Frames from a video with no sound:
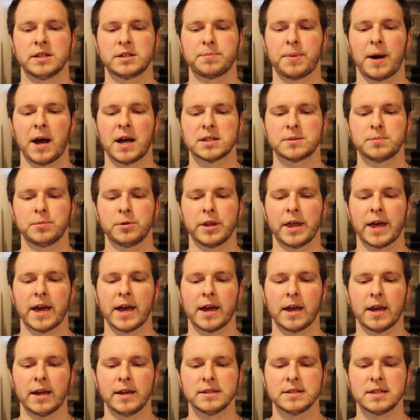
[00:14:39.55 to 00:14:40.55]
possible
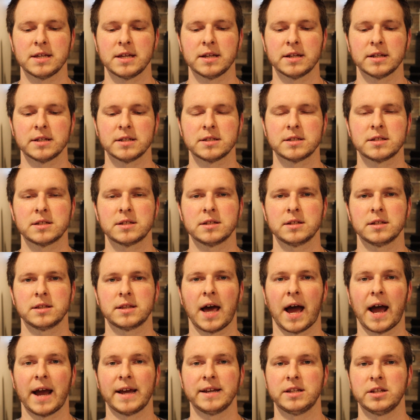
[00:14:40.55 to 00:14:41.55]
that 18 is
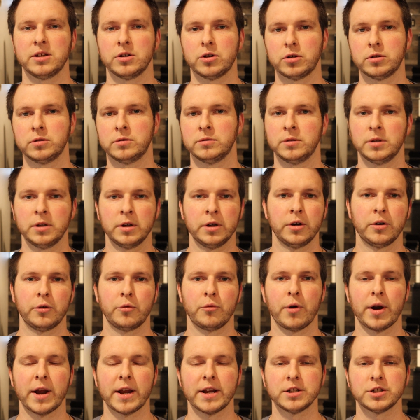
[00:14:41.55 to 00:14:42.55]
the ideal
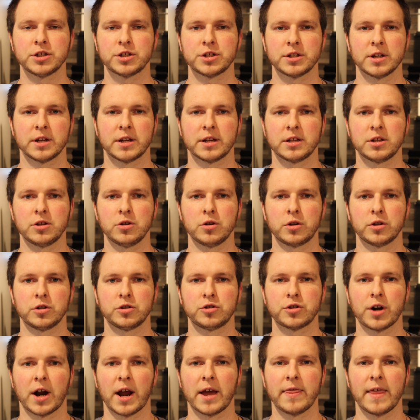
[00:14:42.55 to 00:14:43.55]
range, and you could
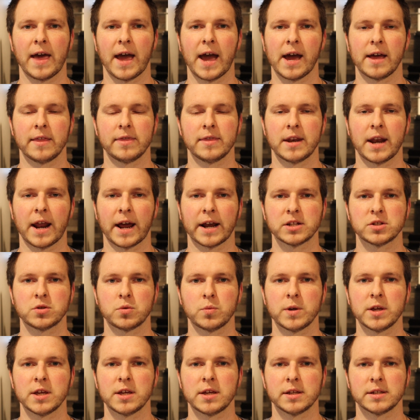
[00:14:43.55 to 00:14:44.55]
try that the next
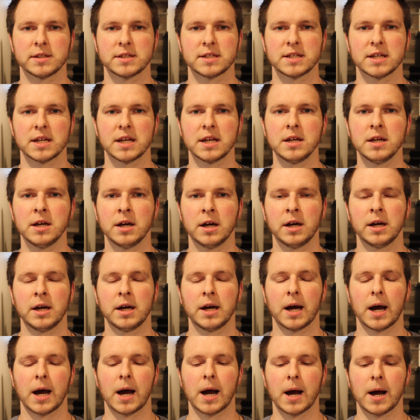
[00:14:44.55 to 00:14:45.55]
week and see.
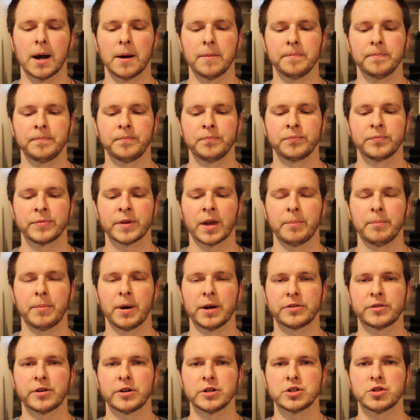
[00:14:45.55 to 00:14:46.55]

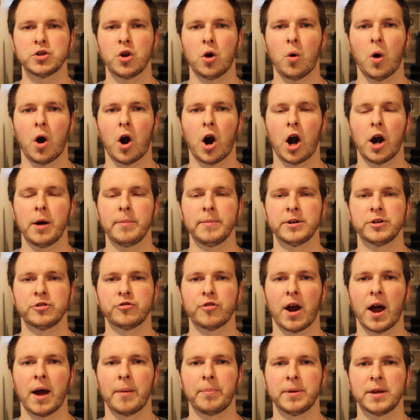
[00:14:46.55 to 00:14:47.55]
But there's no harm in
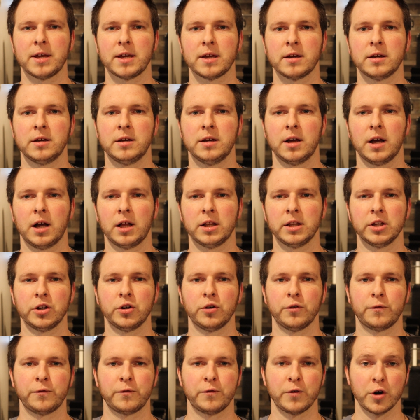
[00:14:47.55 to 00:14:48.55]
dropping a
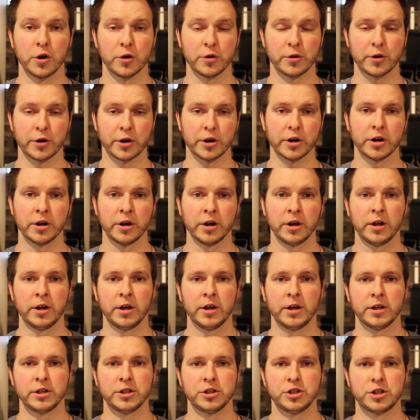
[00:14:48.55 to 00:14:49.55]
little further
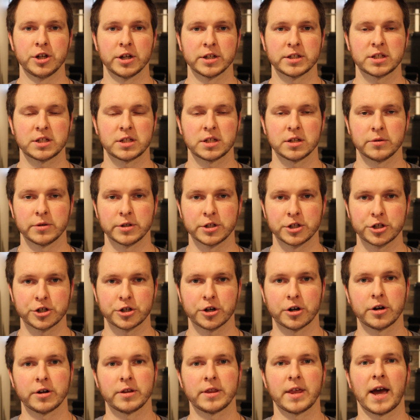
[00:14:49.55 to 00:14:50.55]
just to
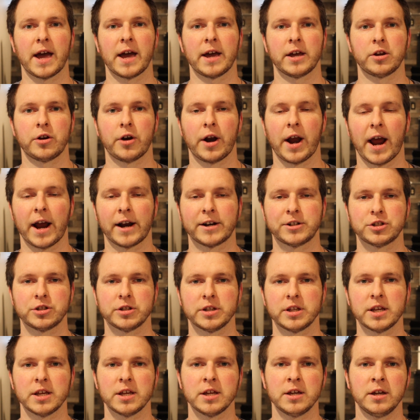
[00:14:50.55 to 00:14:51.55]
ensure that you're
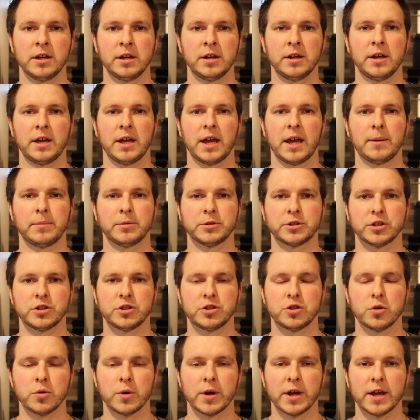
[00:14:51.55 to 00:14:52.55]
actually able to
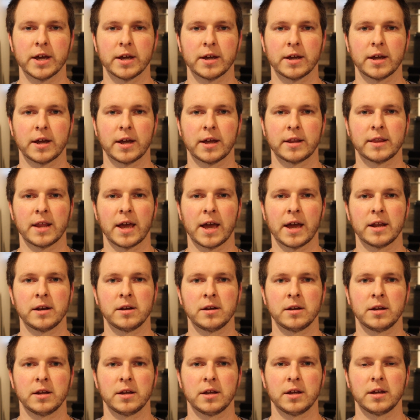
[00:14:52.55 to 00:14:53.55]
do it. And
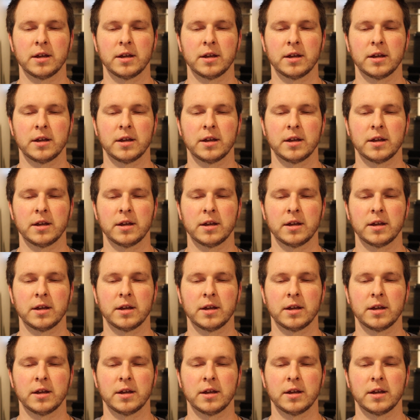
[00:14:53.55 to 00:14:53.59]
then